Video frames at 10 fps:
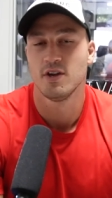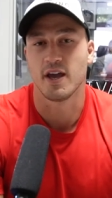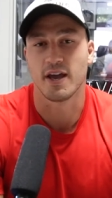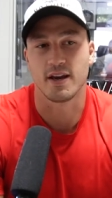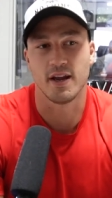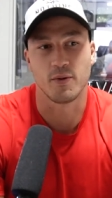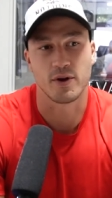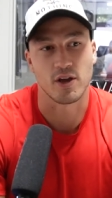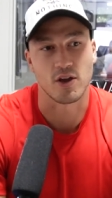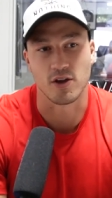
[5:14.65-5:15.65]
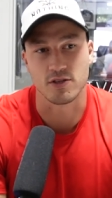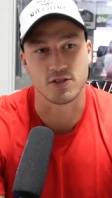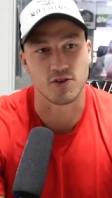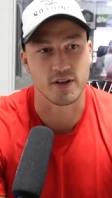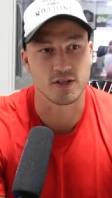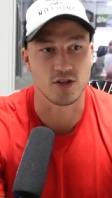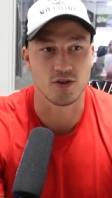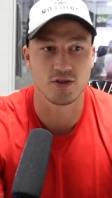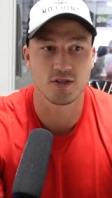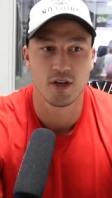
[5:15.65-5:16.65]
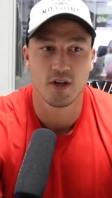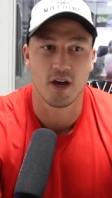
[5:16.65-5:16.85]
and we don't go into the ring to lose.